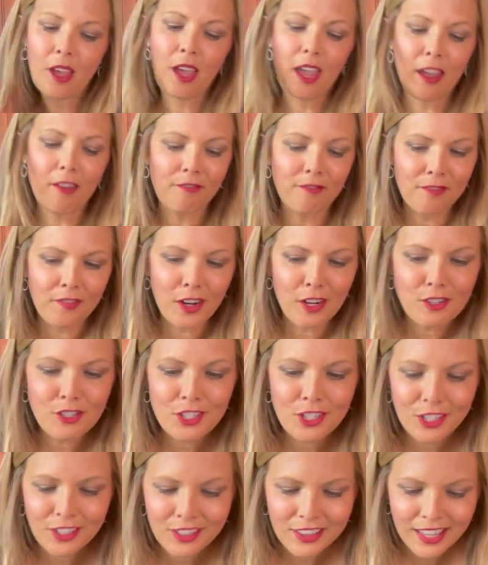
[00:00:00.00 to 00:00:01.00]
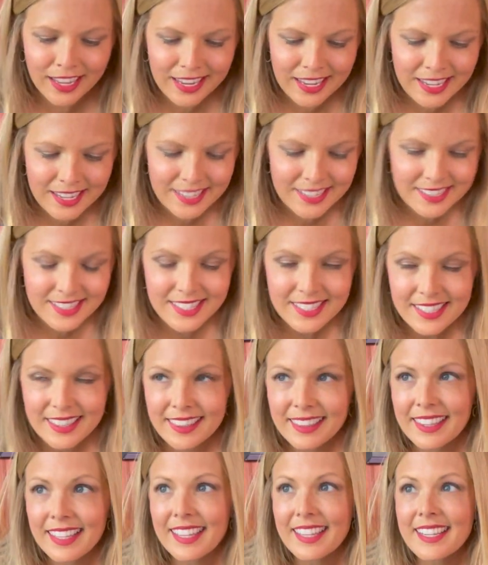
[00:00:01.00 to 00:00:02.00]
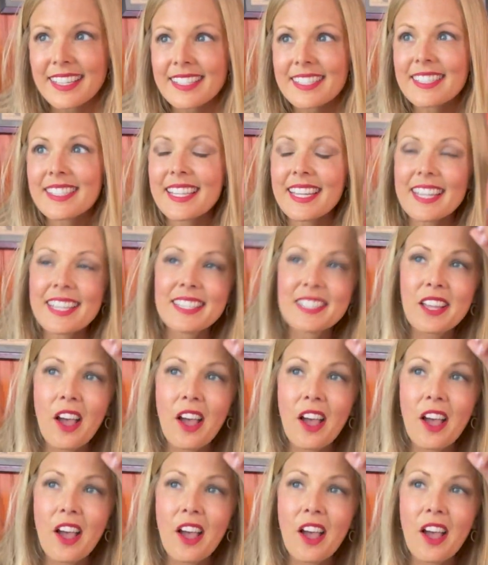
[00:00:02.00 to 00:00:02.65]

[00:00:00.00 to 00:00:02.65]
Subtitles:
At first glance, this is